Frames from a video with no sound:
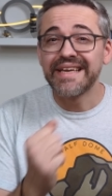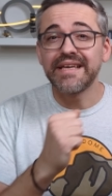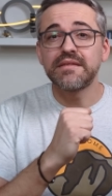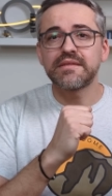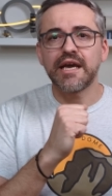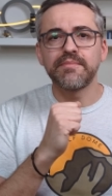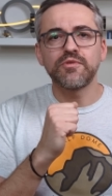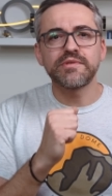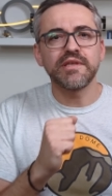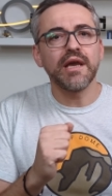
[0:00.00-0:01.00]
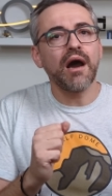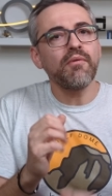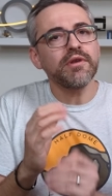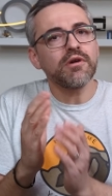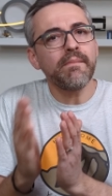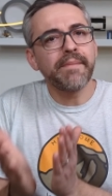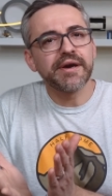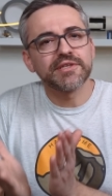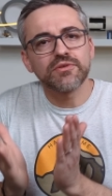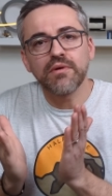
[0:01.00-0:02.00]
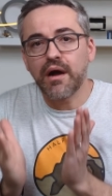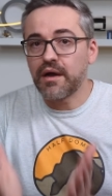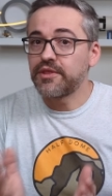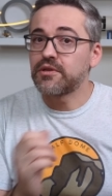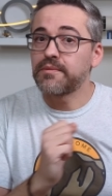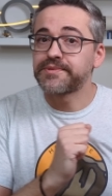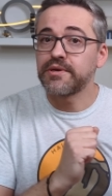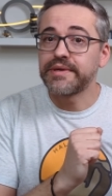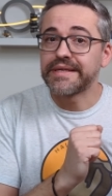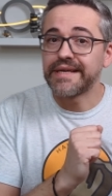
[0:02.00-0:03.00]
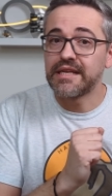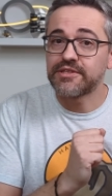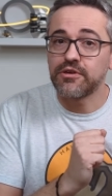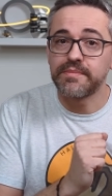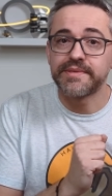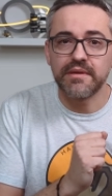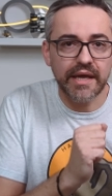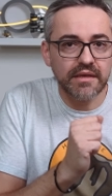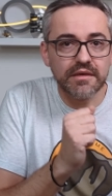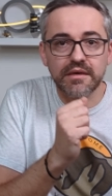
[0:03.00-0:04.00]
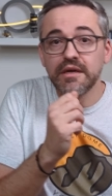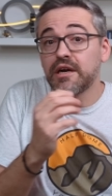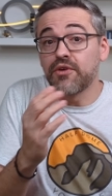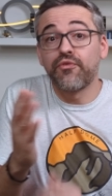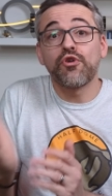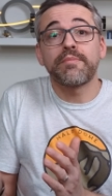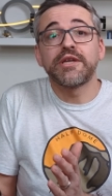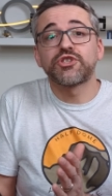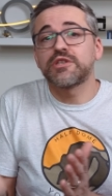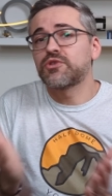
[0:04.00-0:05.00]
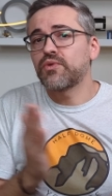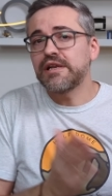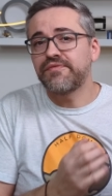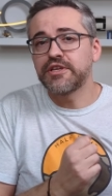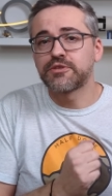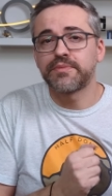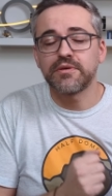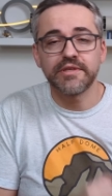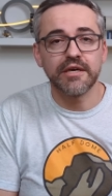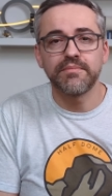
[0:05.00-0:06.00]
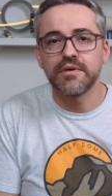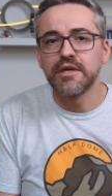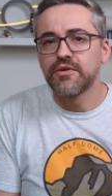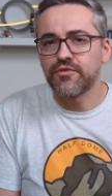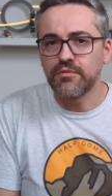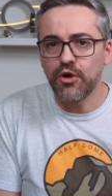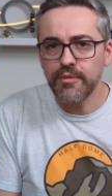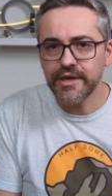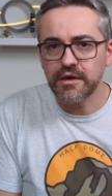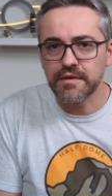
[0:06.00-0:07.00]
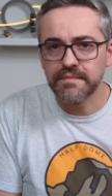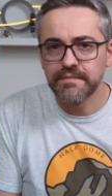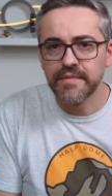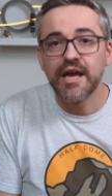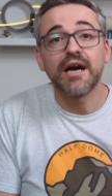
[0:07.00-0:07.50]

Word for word: it's time to see how it compares to other Dobsonian telescopes like the aforementioned twelve inch ProDob from Omegon.